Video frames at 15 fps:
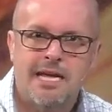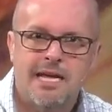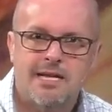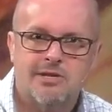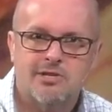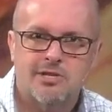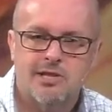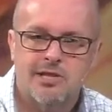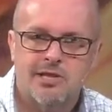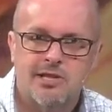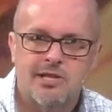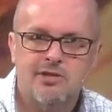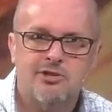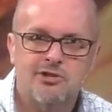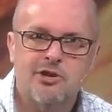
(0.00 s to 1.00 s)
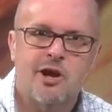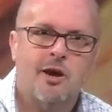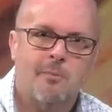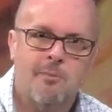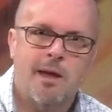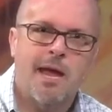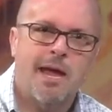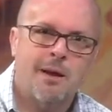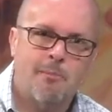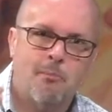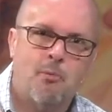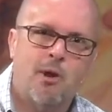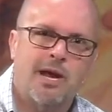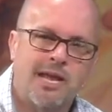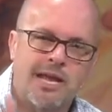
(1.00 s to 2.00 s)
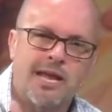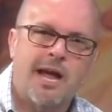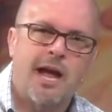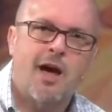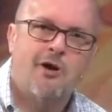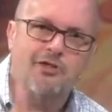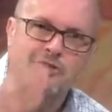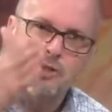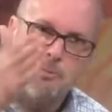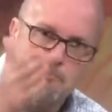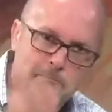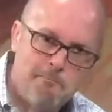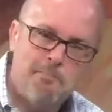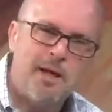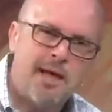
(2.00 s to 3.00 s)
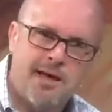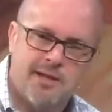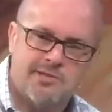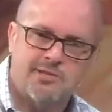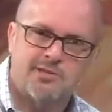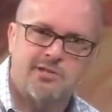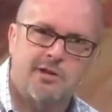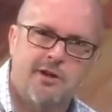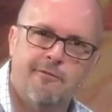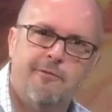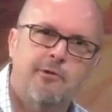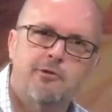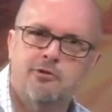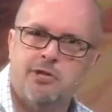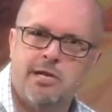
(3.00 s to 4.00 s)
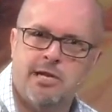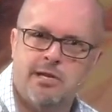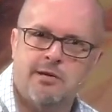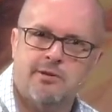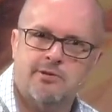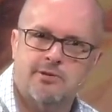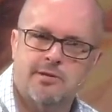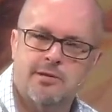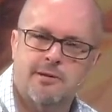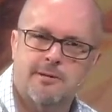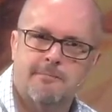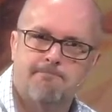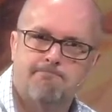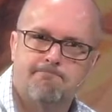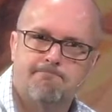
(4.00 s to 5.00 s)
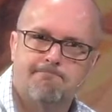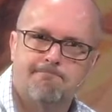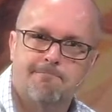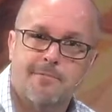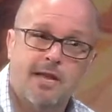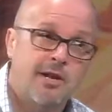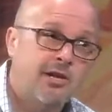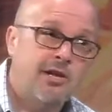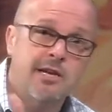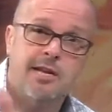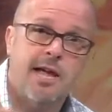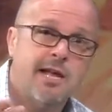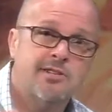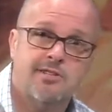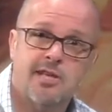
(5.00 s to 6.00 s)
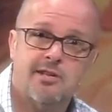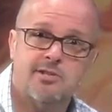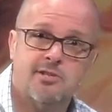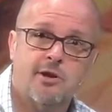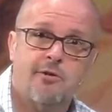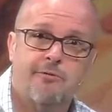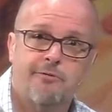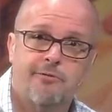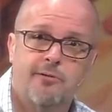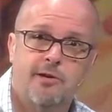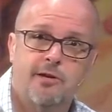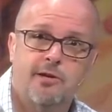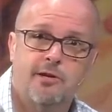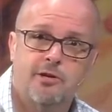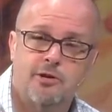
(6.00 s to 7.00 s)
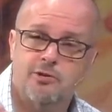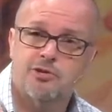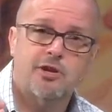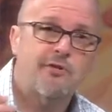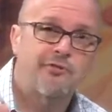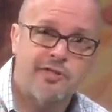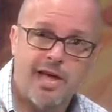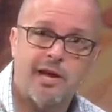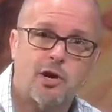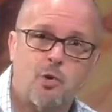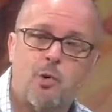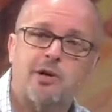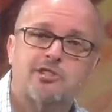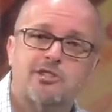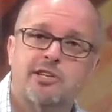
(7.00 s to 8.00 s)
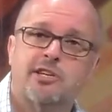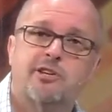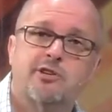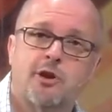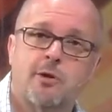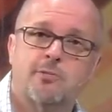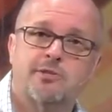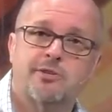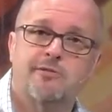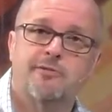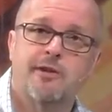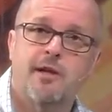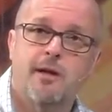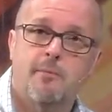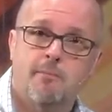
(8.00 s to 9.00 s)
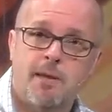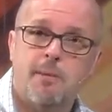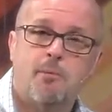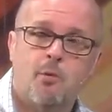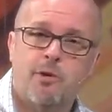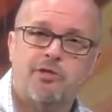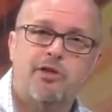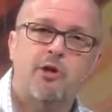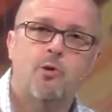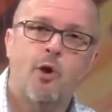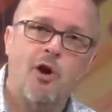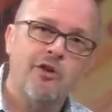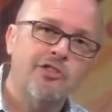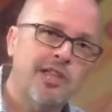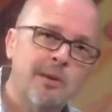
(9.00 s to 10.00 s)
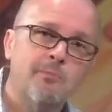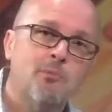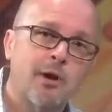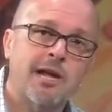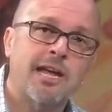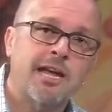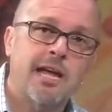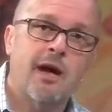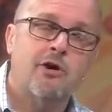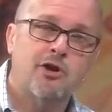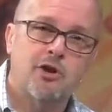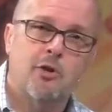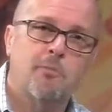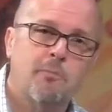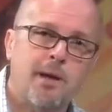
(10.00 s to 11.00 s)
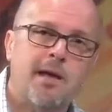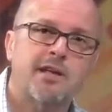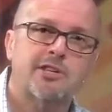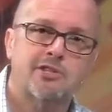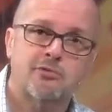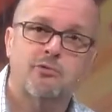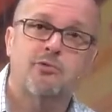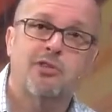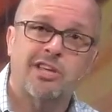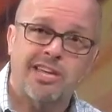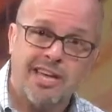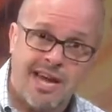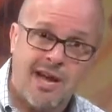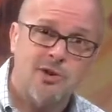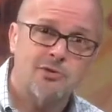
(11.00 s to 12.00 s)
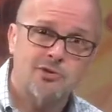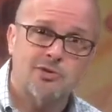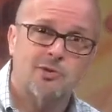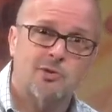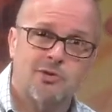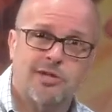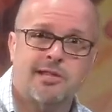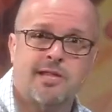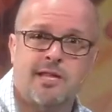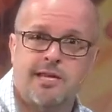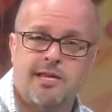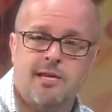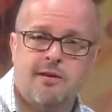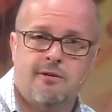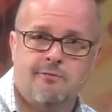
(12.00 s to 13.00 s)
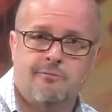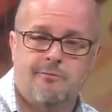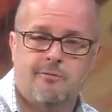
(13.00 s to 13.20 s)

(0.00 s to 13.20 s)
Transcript: Is this young man bringing out the best of who she is? And you need to ask that yourself that question in terms of people with you. Are they bringing out your best through the counsel that they give?